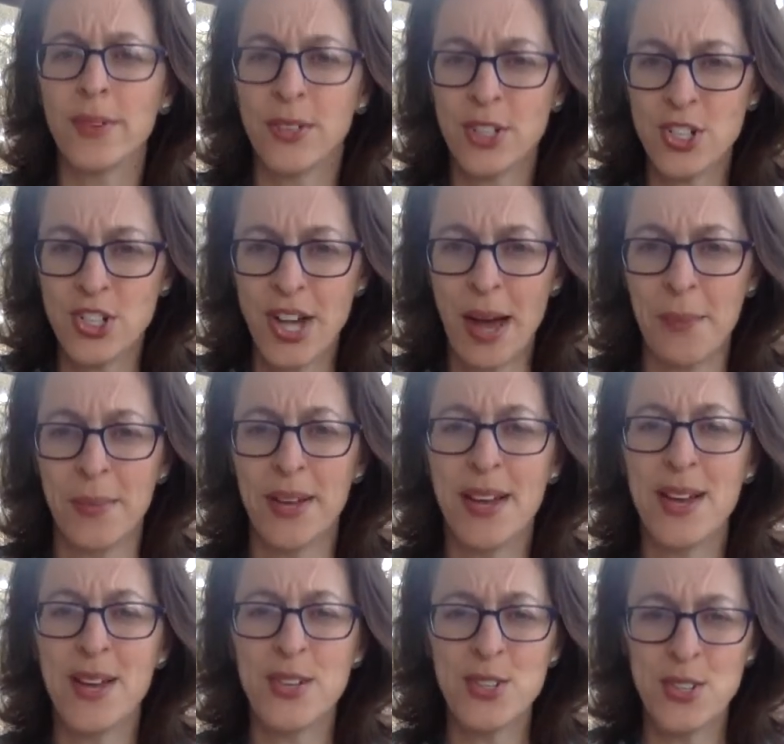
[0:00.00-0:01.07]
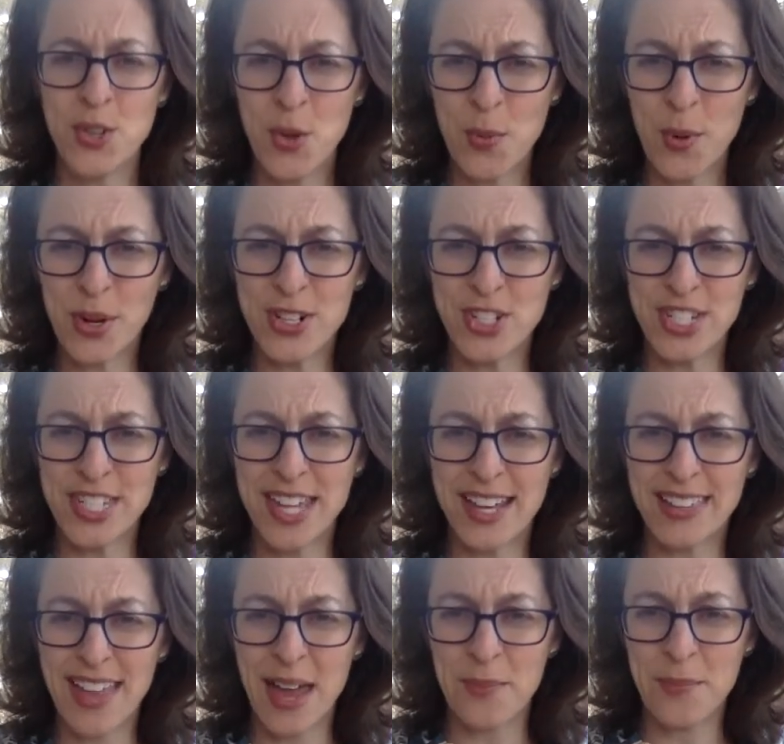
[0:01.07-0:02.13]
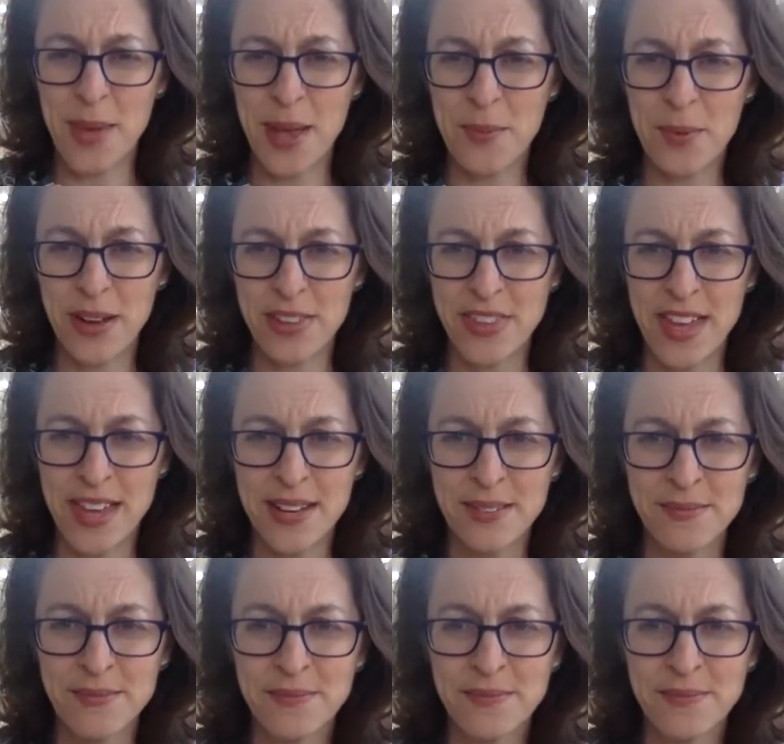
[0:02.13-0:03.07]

Good job. 2 more just like that. Big breath in